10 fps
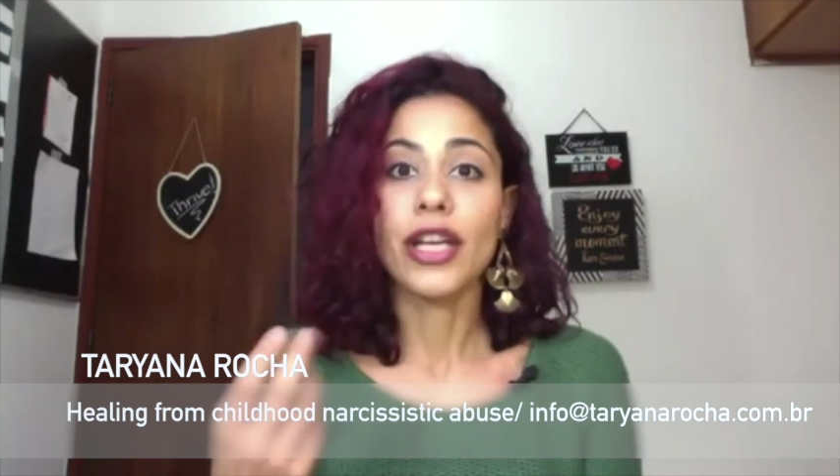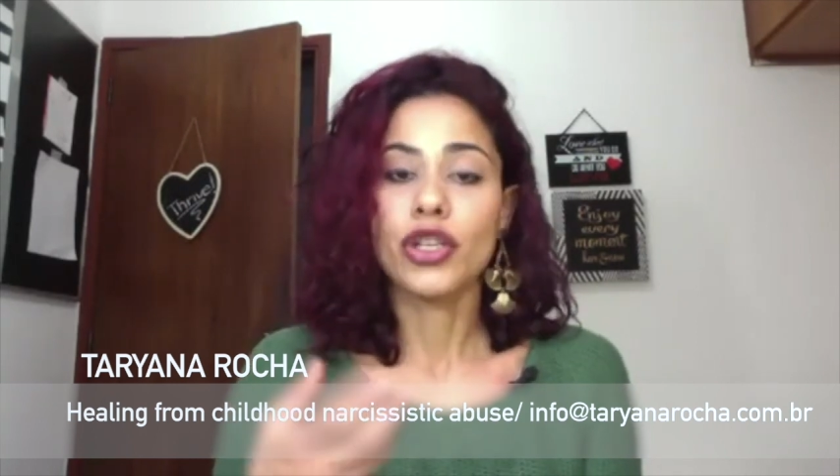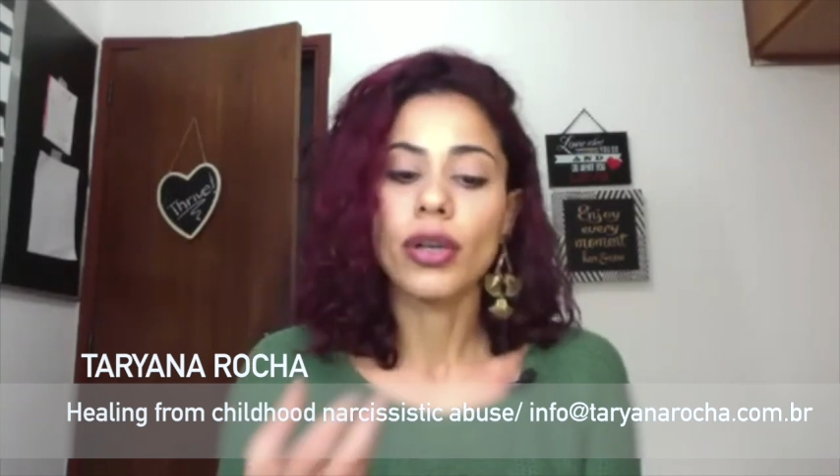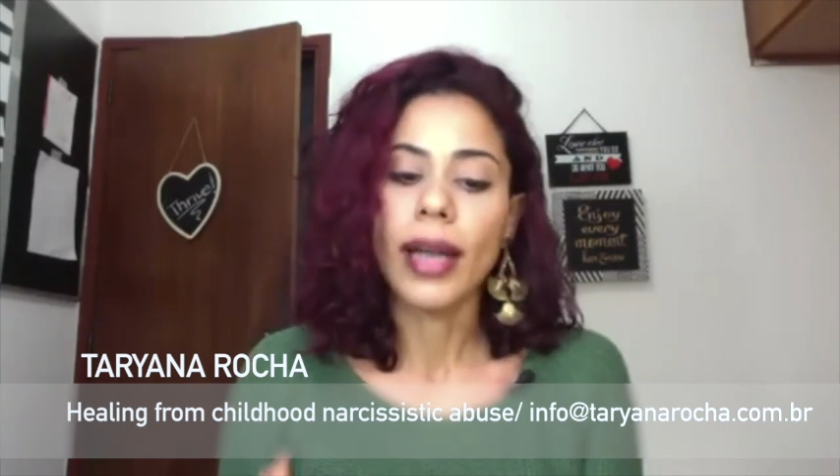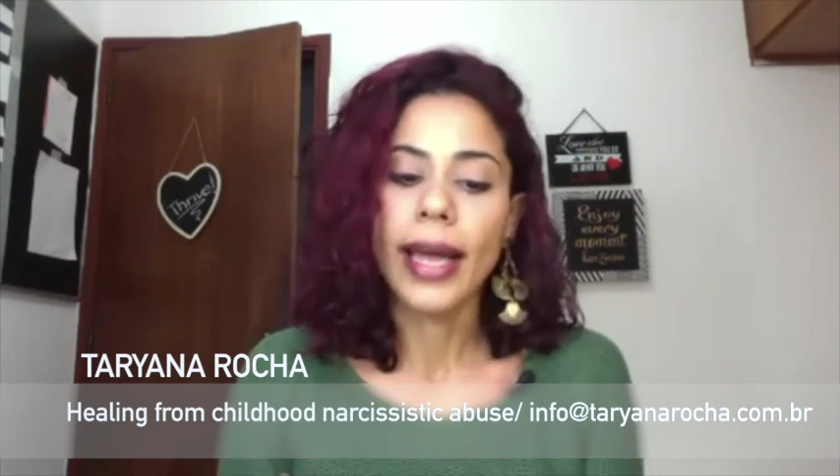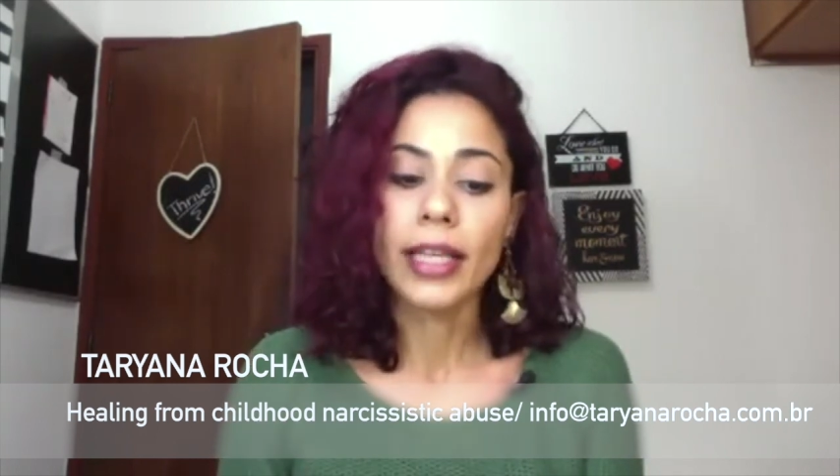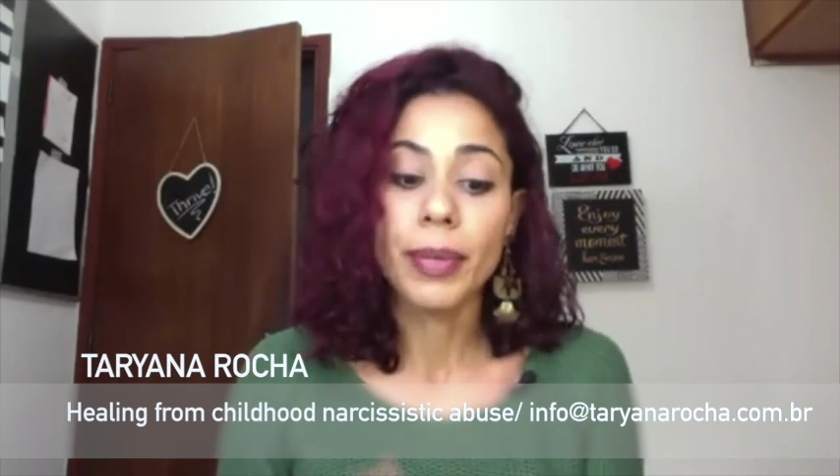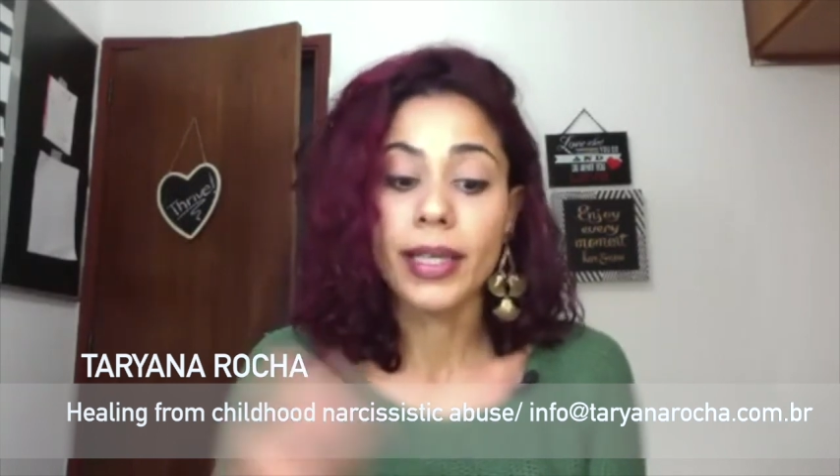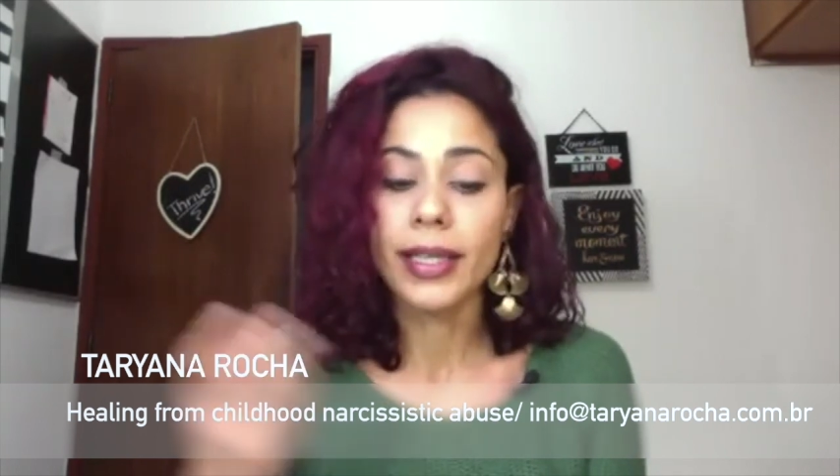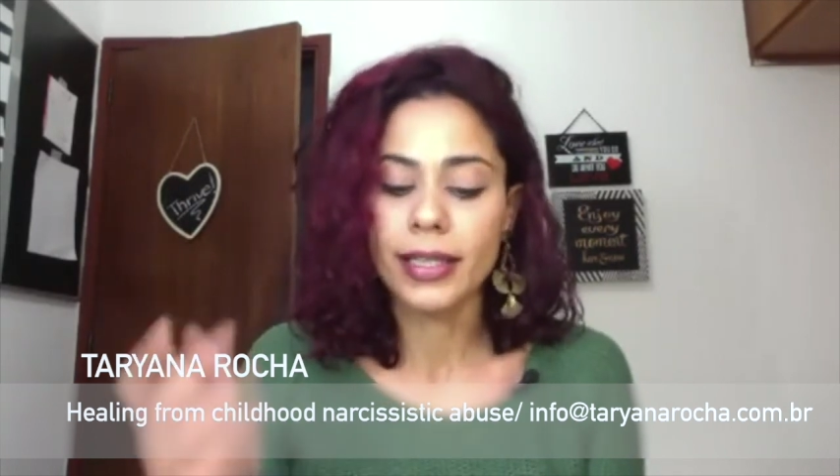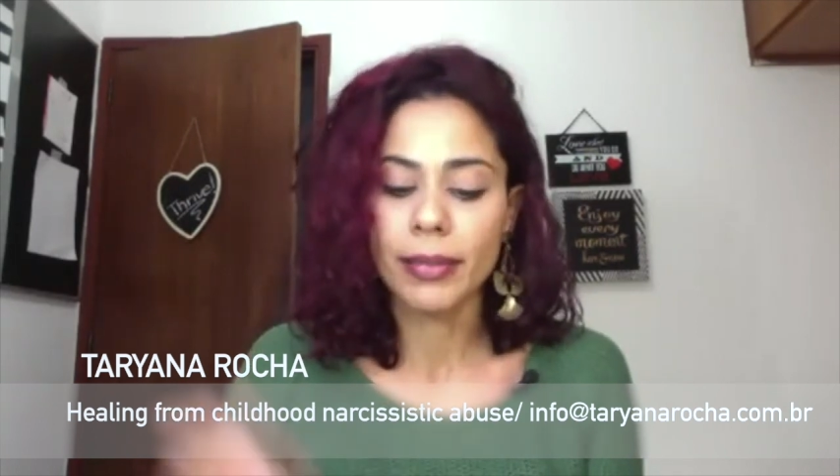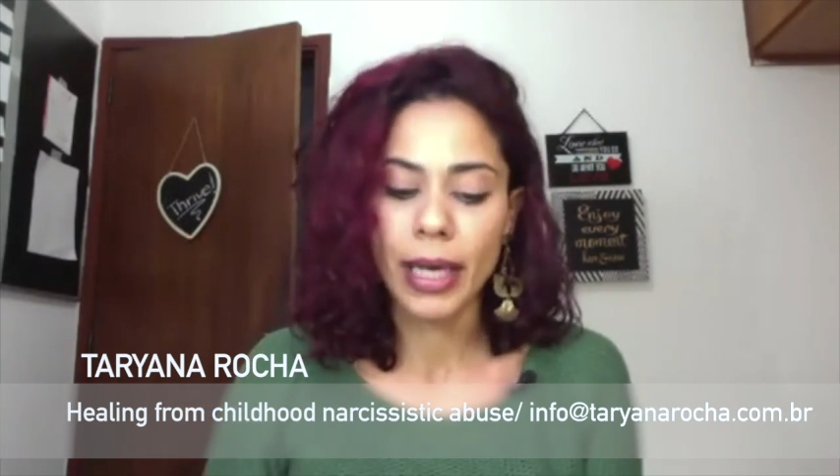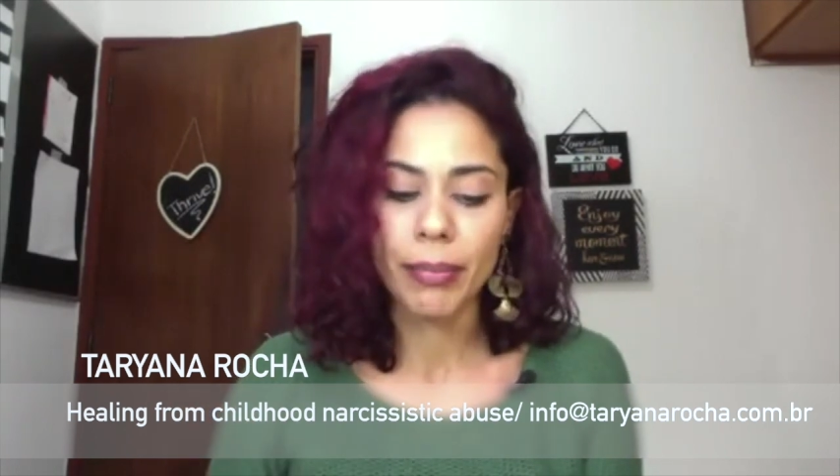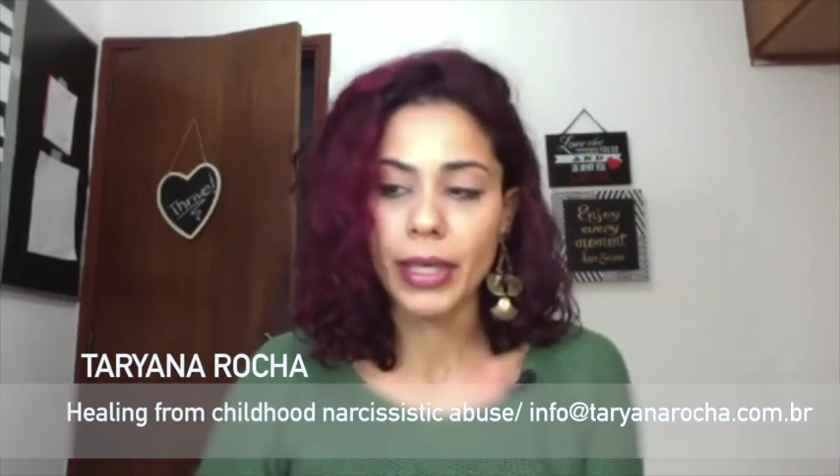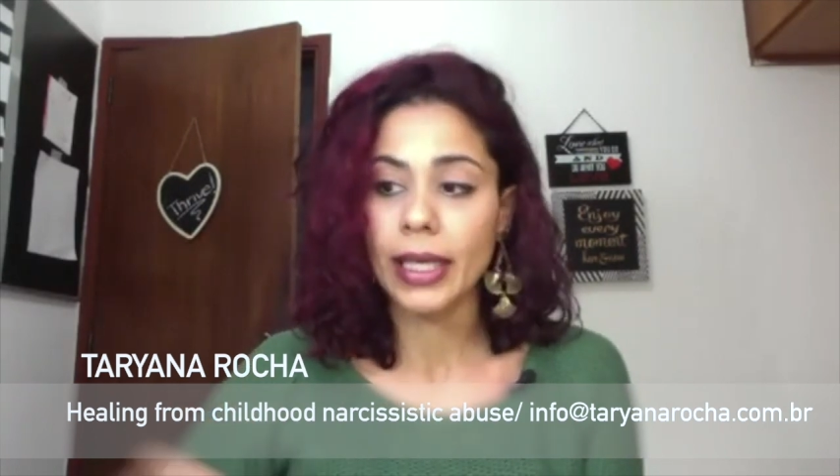your light because it
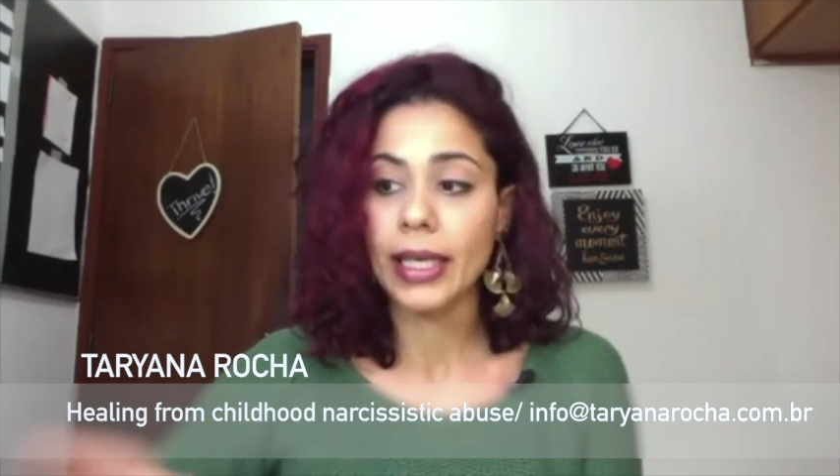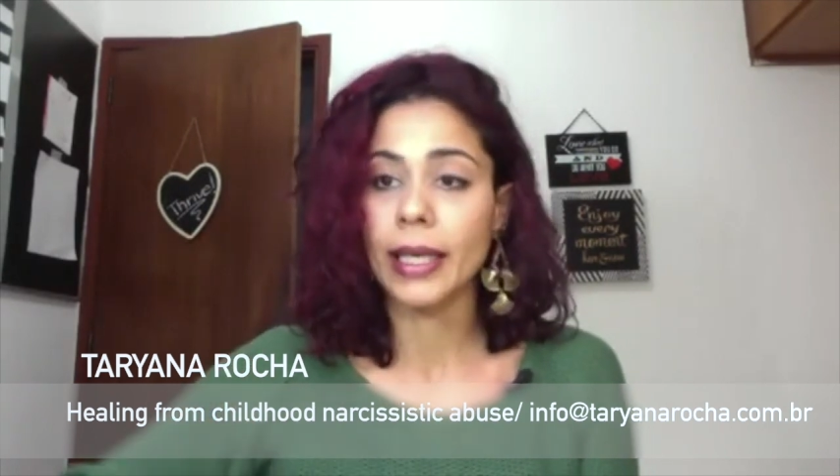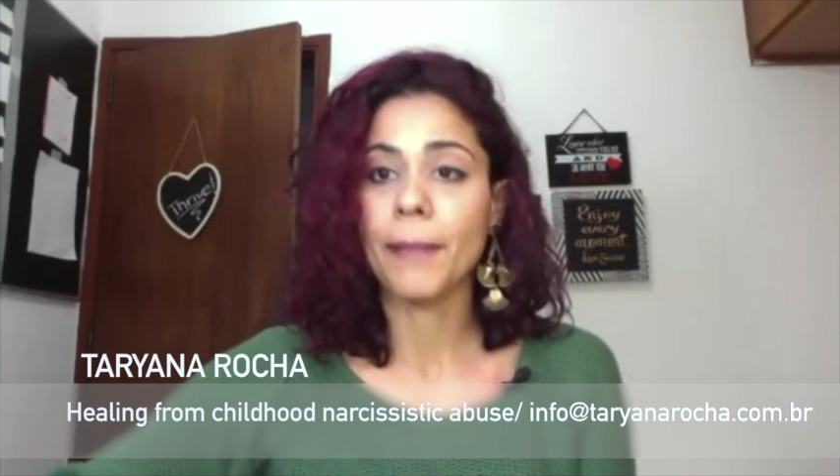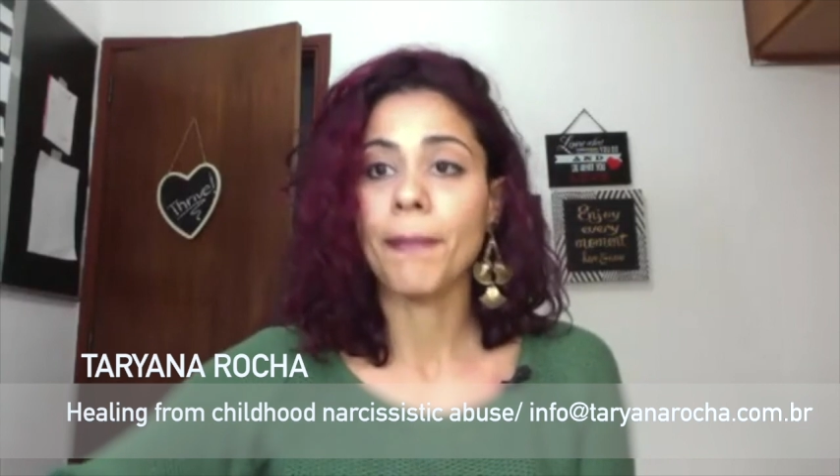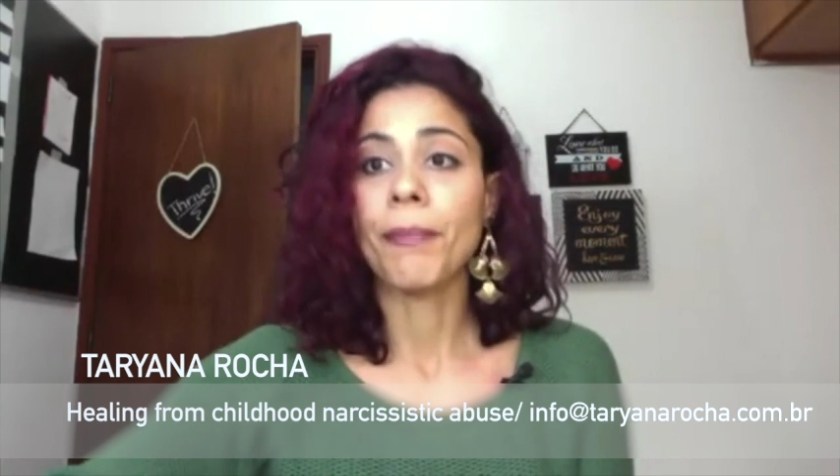might be